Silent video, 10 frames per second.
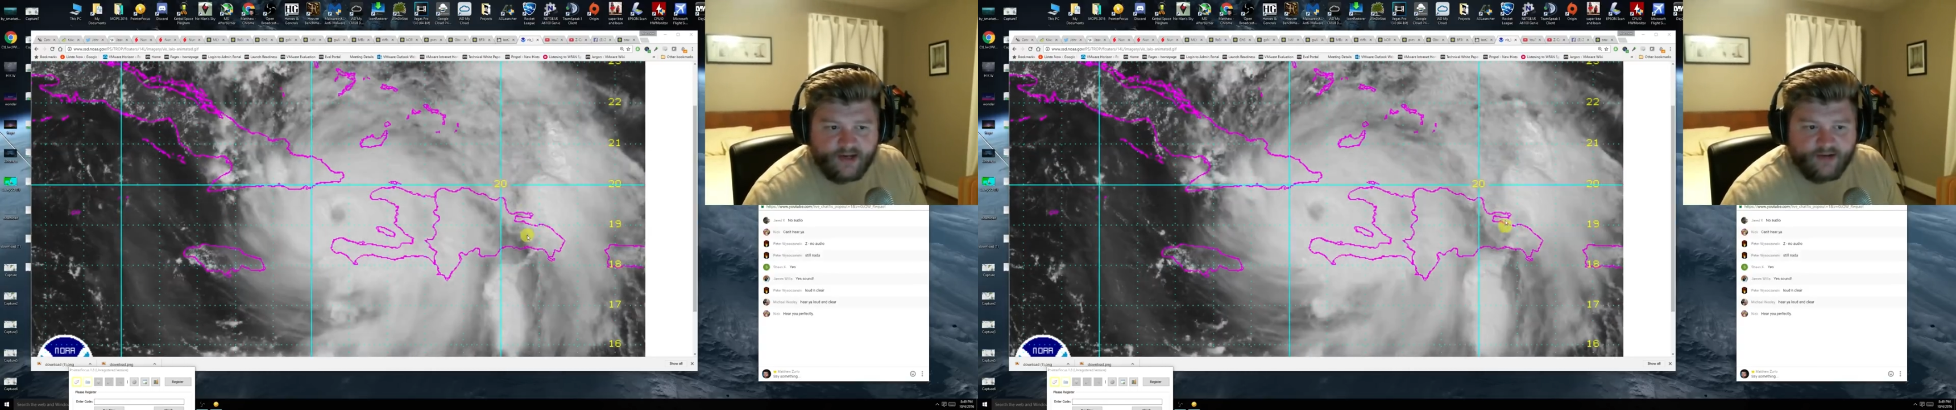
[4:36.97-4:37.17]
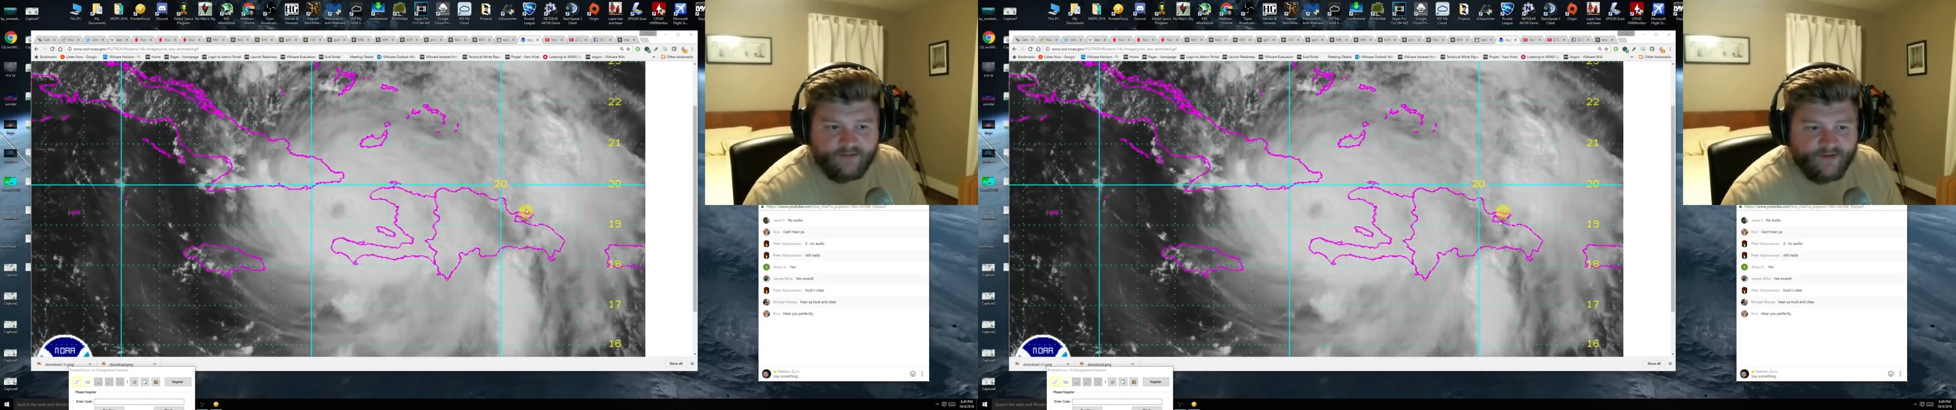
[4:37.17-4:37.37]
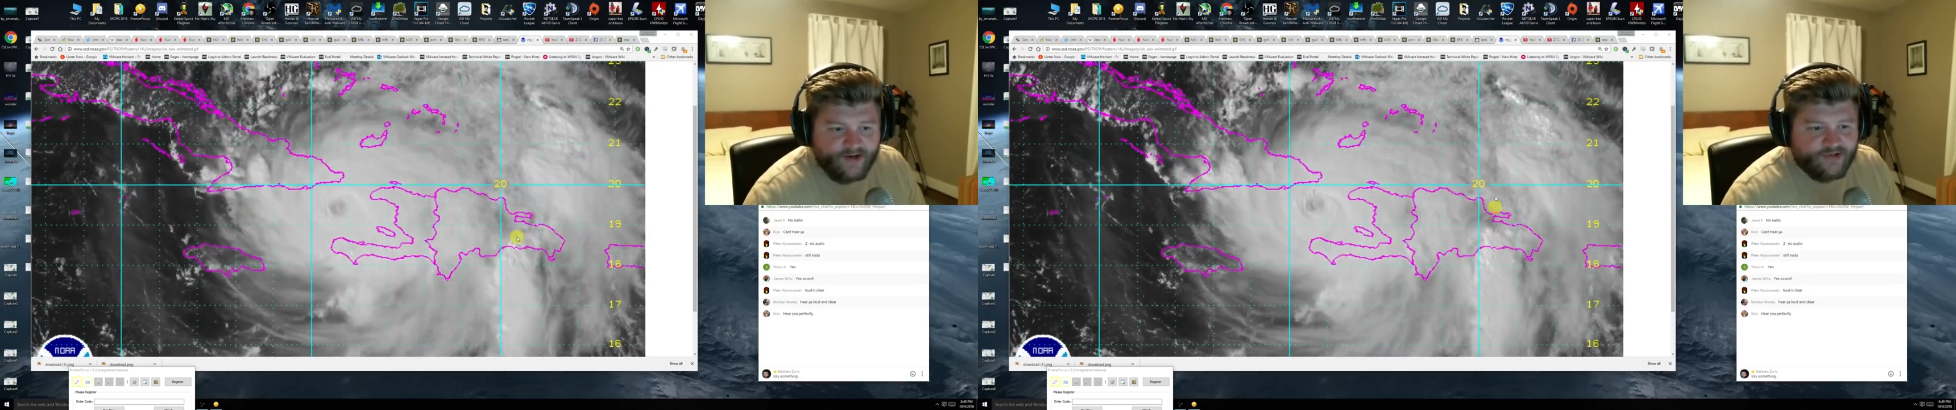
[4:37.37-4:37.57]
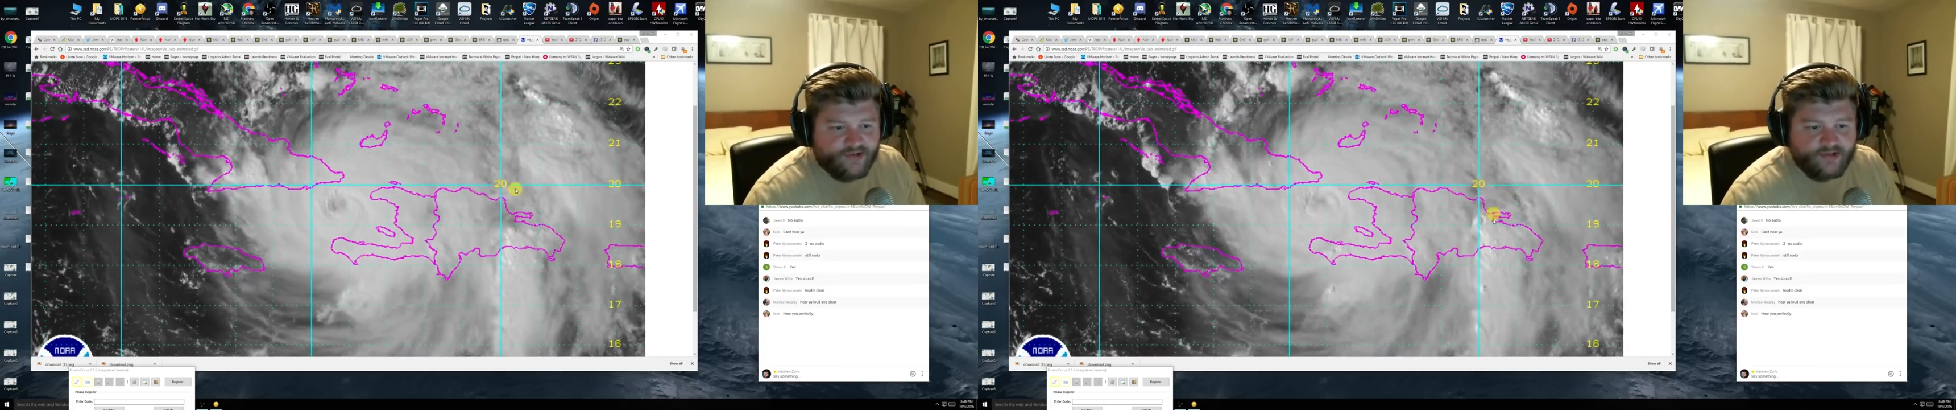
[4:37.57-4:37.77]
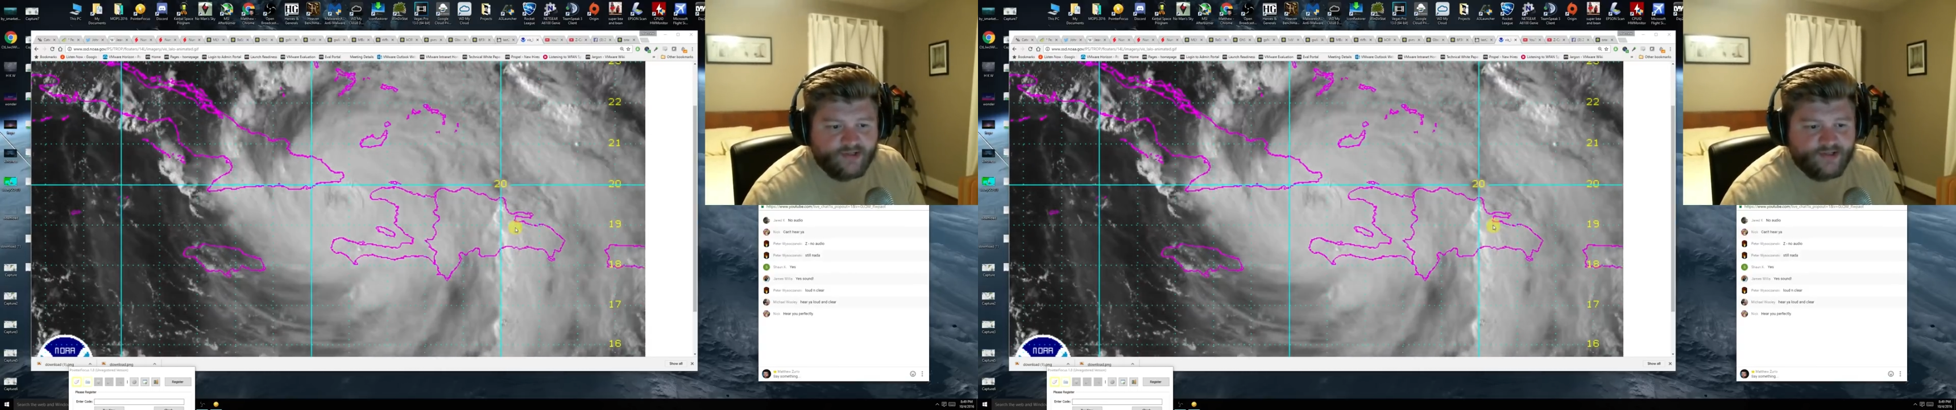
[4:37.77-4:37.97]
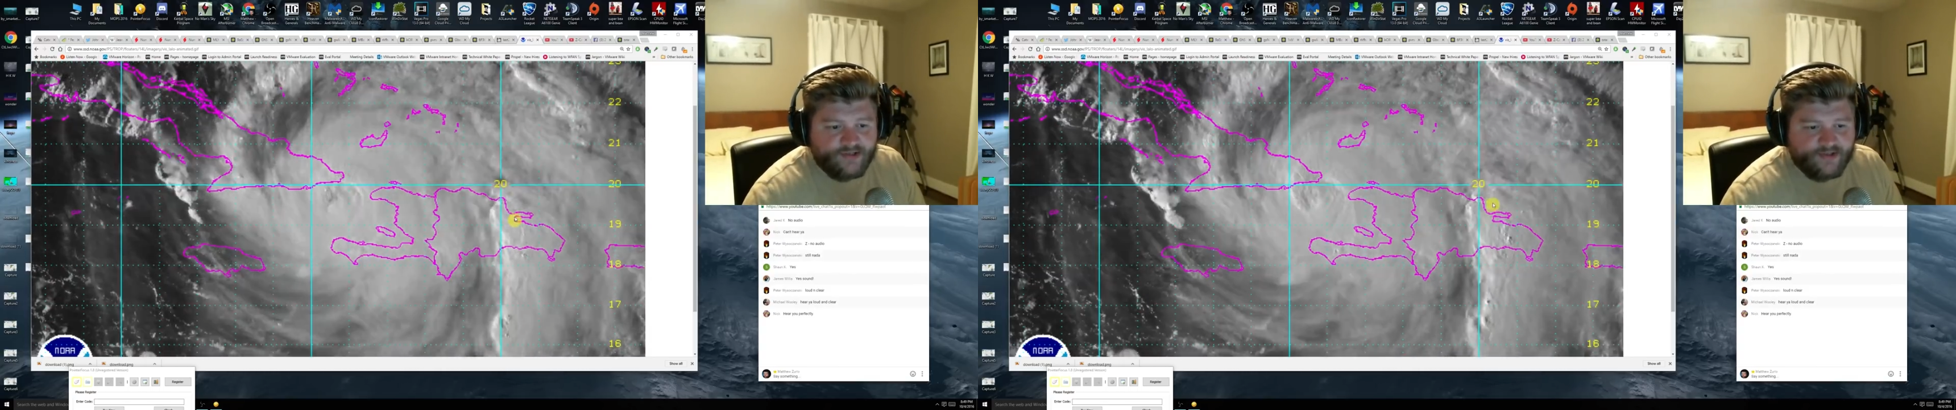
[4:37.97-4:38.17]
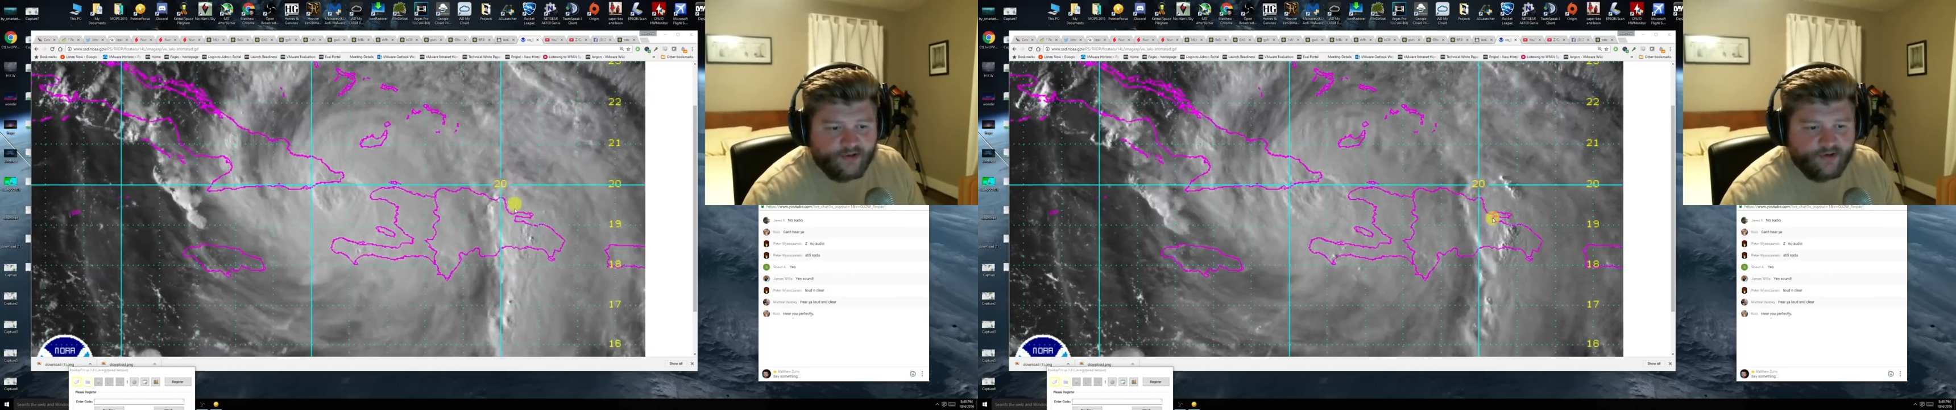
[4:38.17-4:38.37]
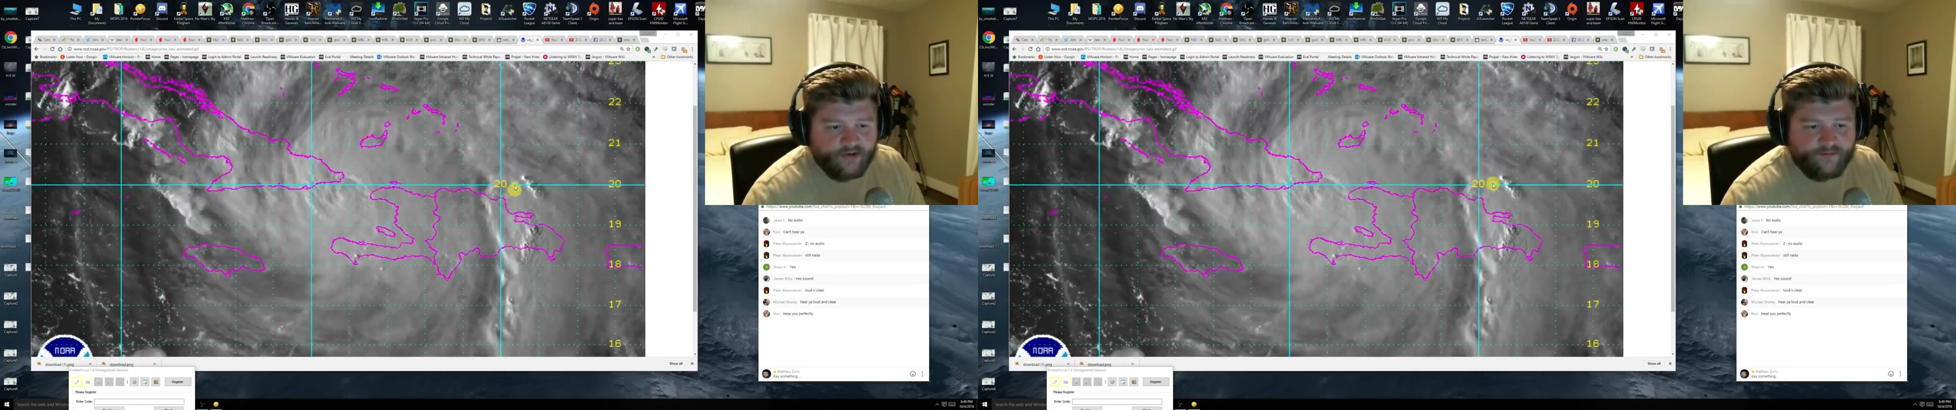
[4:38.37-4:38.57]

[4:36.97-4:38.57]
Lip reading: convection is starting to